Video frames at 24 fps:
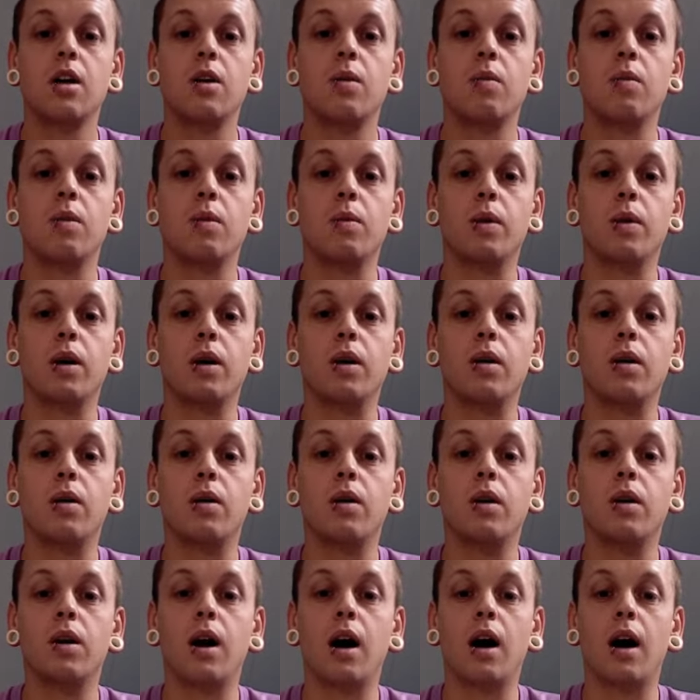We will
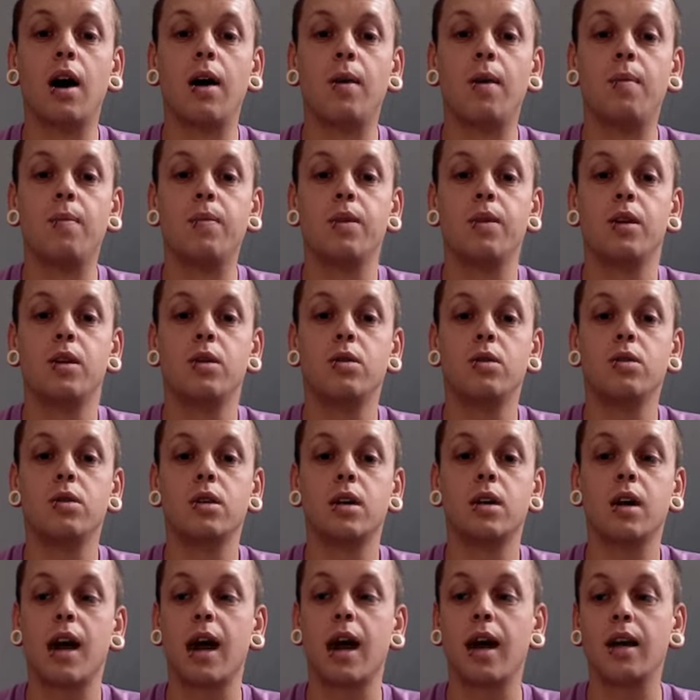use
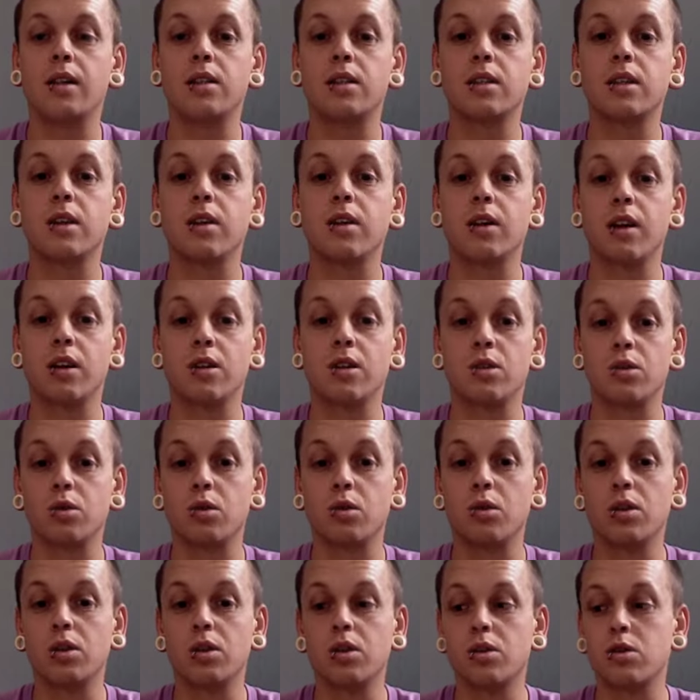exterior
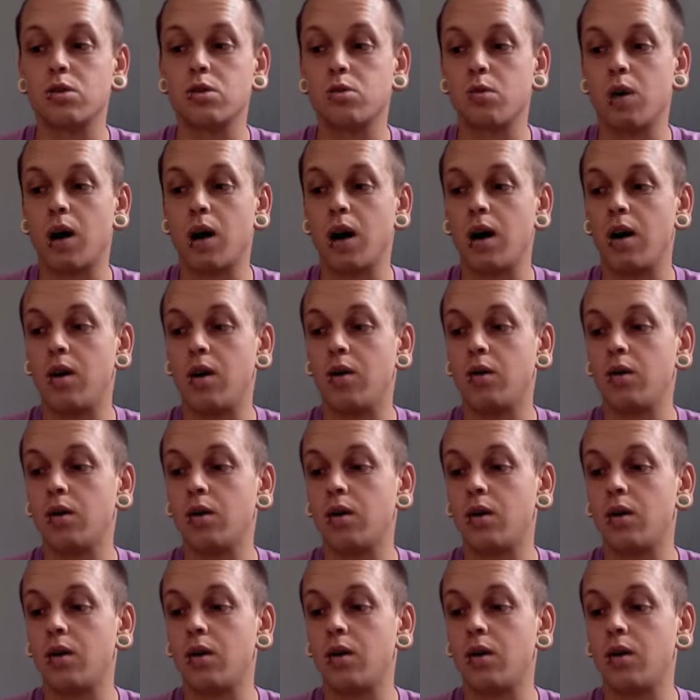sources as well.